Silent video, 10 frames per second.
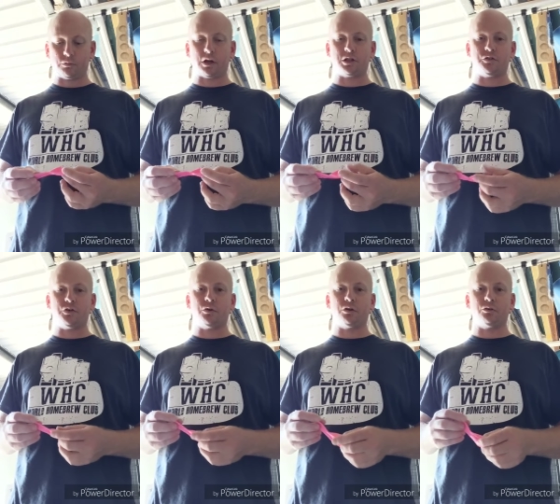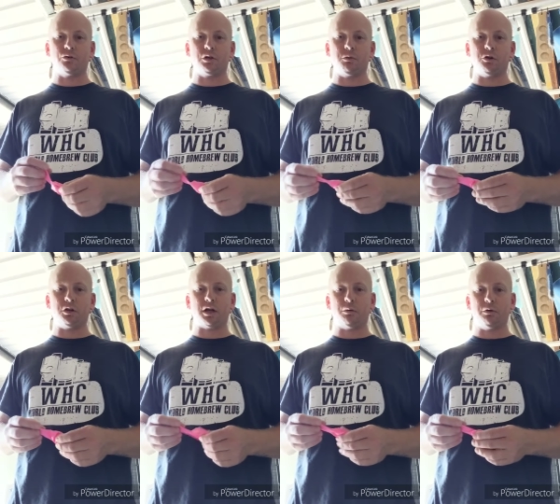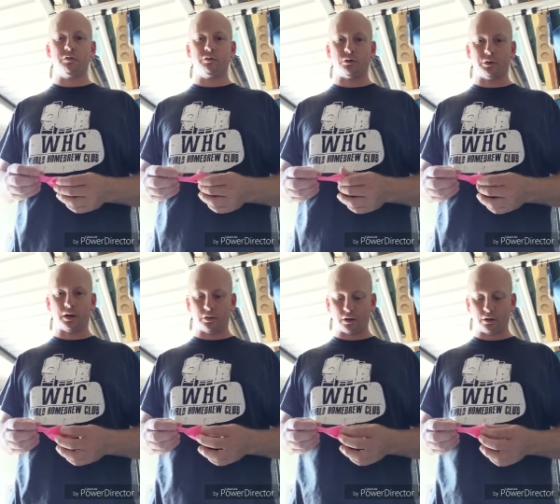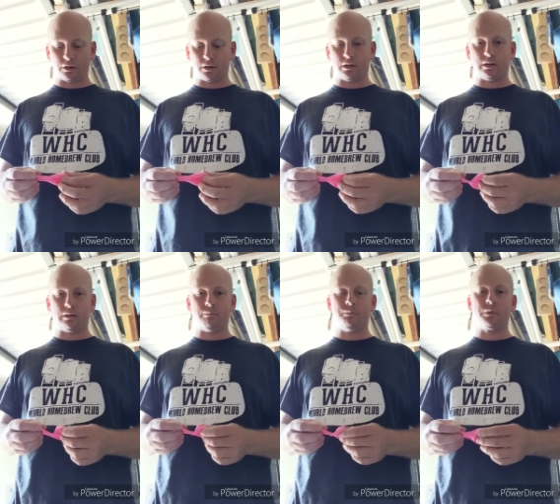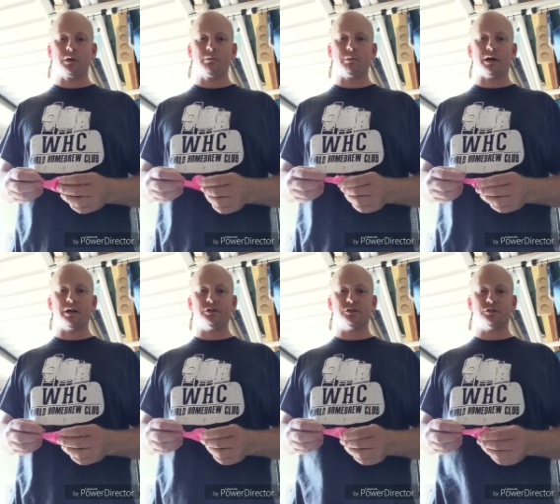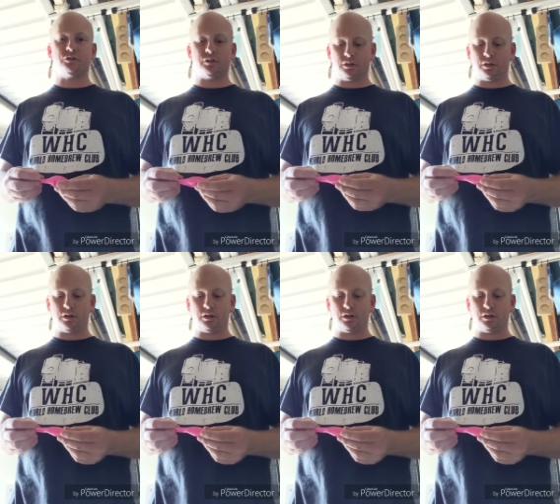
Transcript: those of you I still communicate with on other pages